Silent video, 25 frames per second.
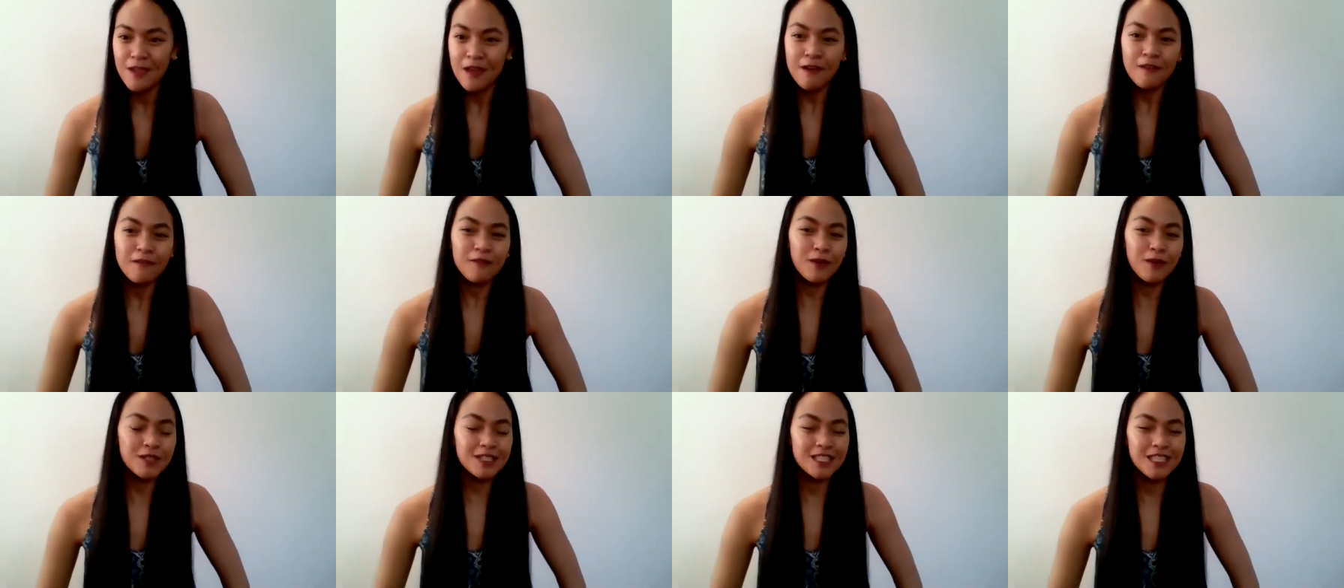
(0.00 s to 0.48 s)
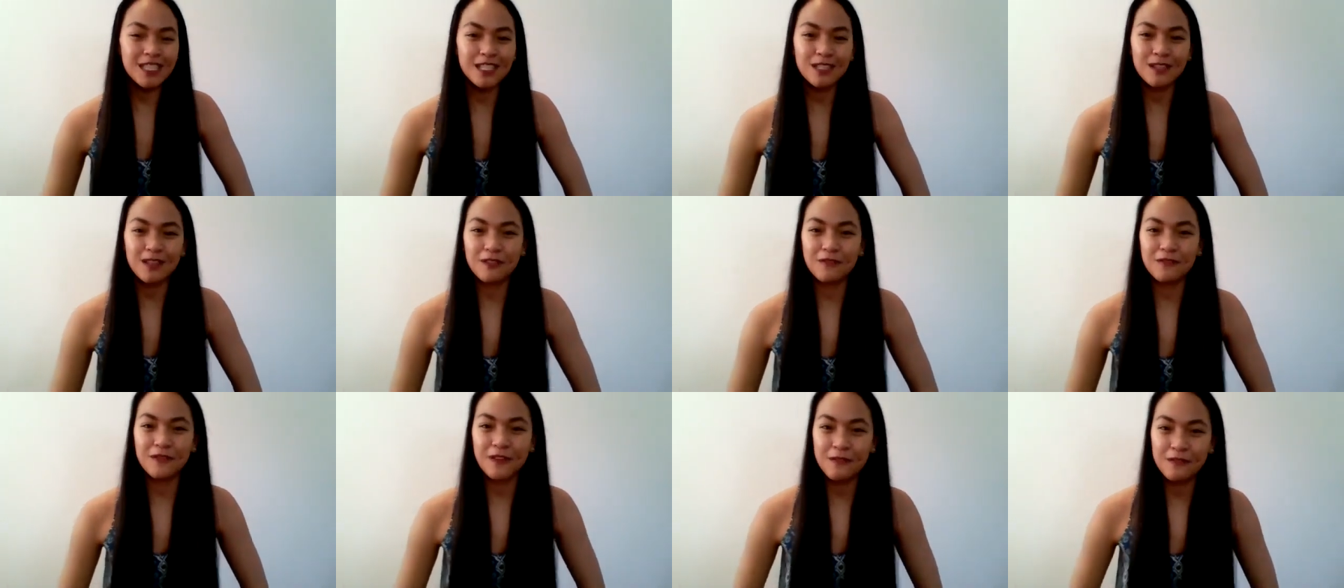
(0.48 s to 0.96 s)
14
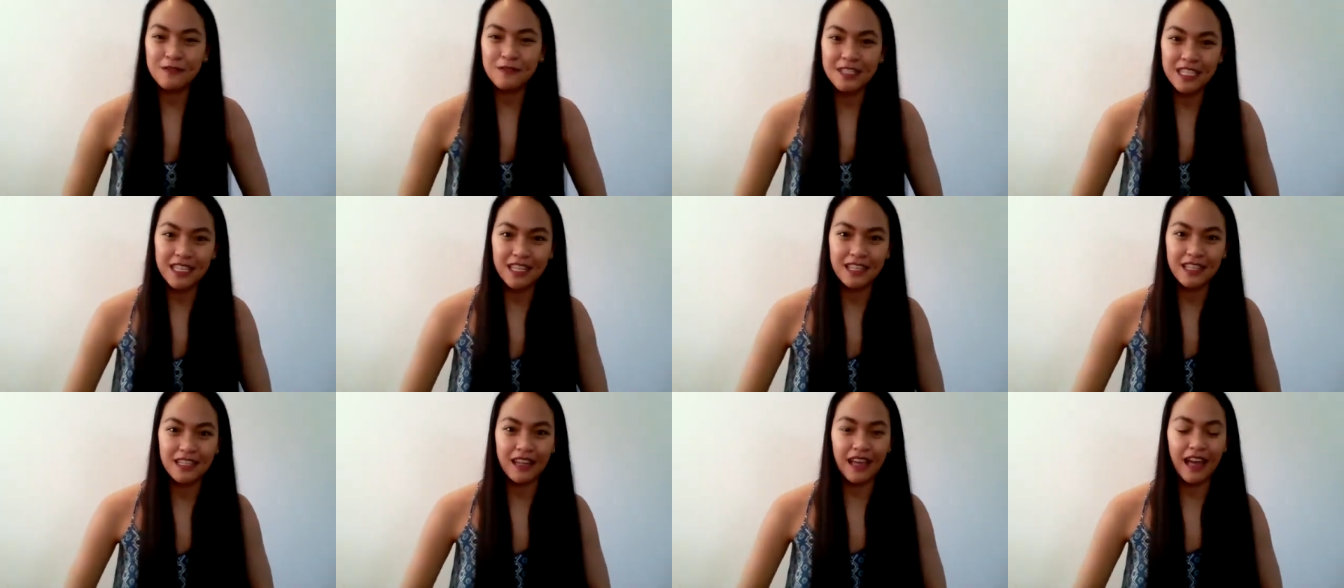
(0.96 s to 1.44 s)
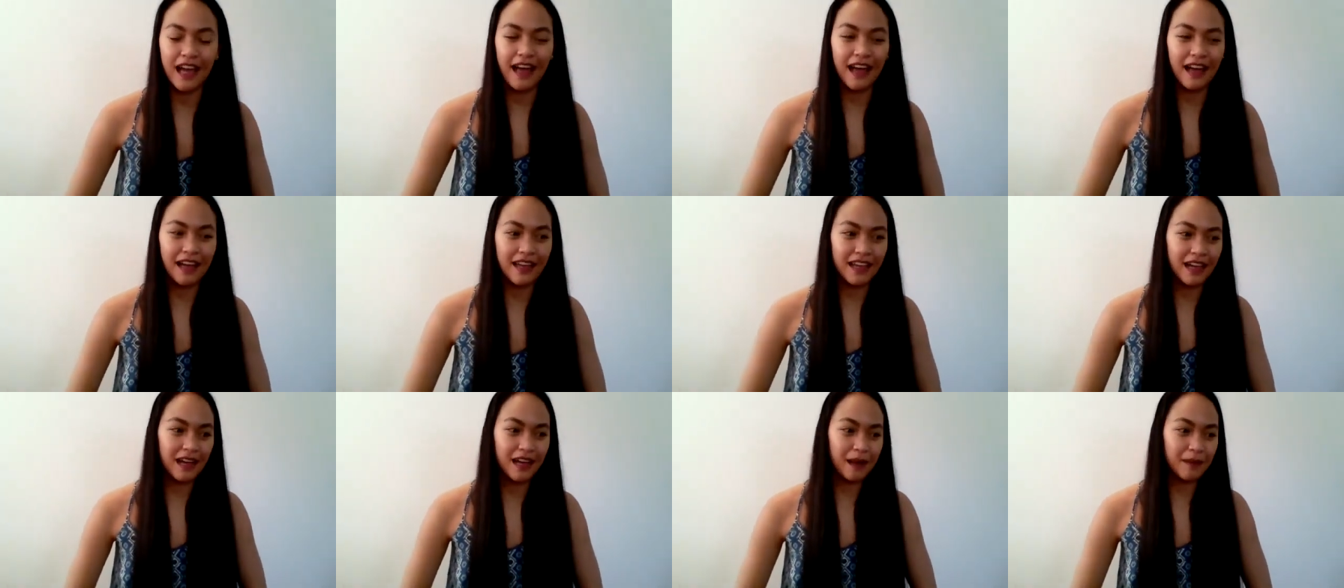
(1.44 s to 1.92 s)
or 15.
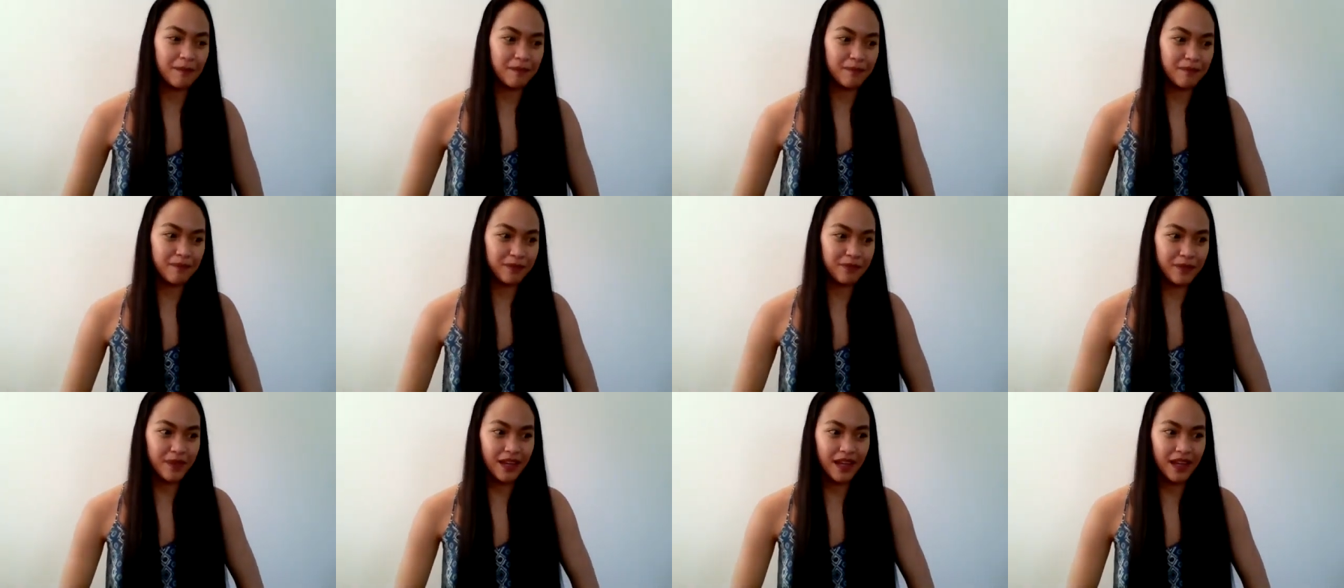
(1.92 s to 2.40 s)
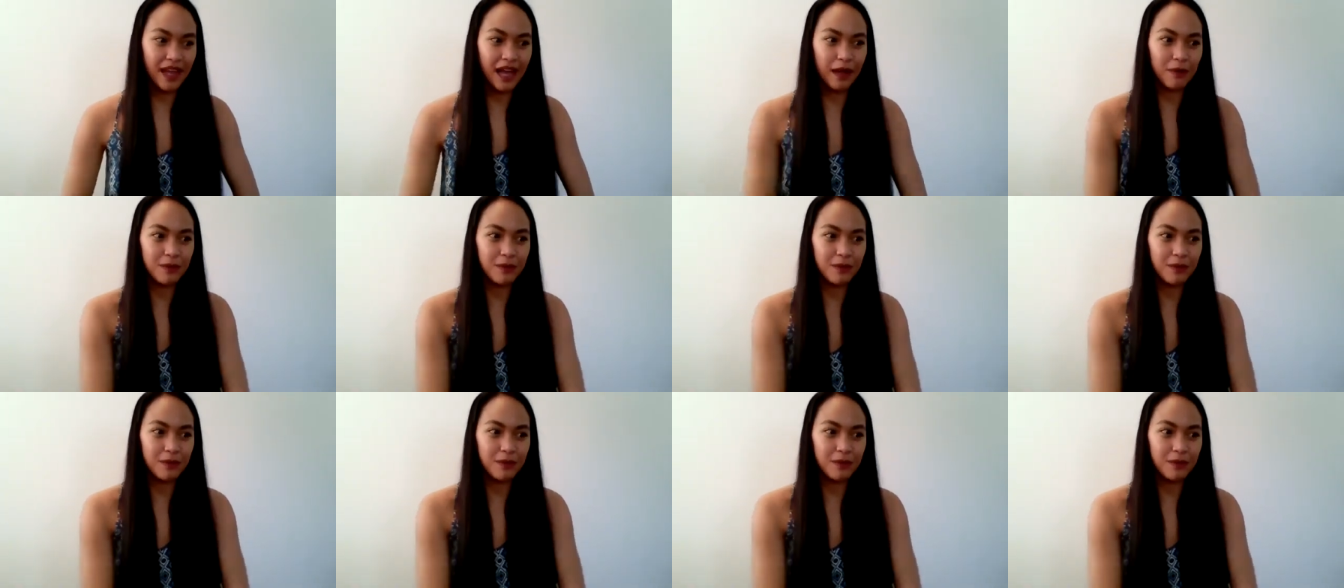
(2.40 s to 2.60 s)
I